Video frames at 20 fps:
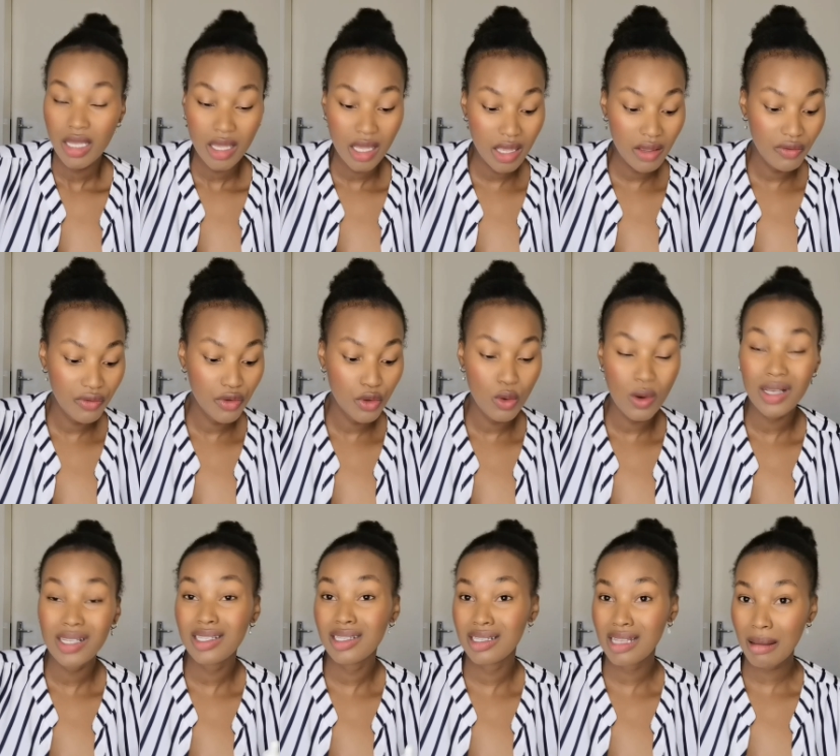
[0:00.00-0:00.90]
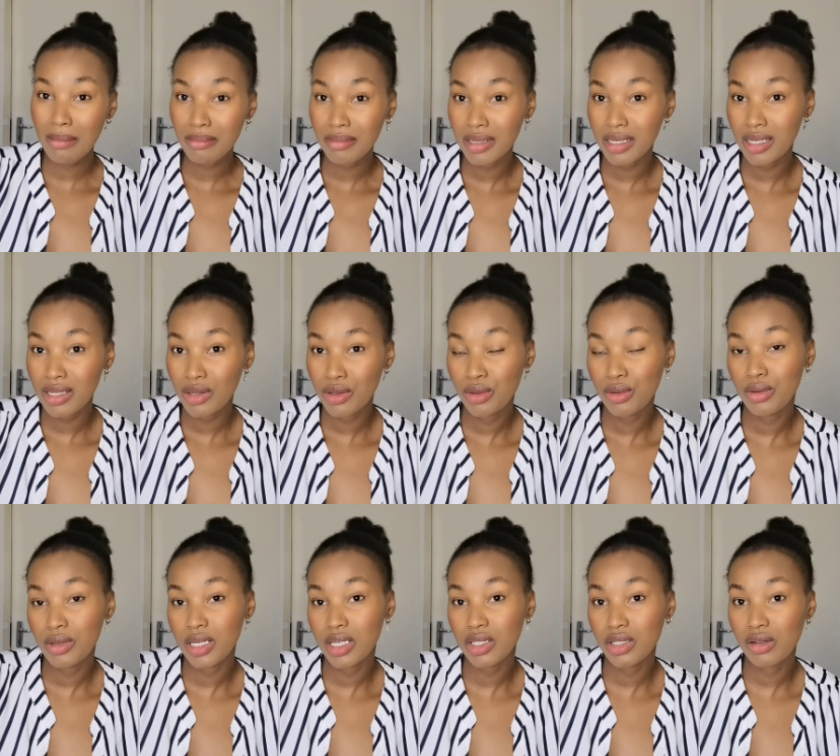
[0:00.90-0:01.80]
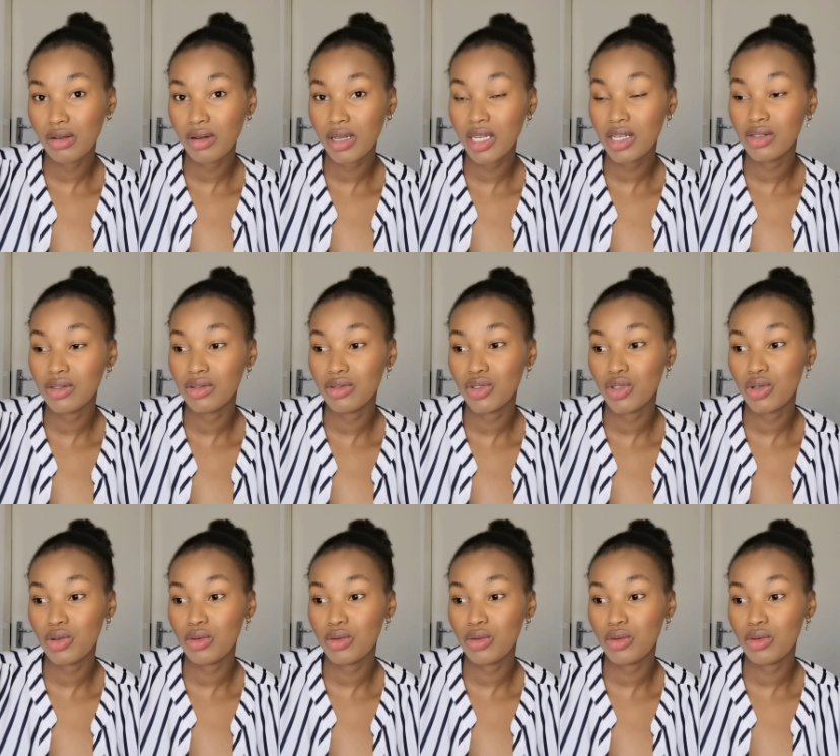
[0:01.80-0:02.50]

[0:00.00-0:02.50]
if you are somebody who is looking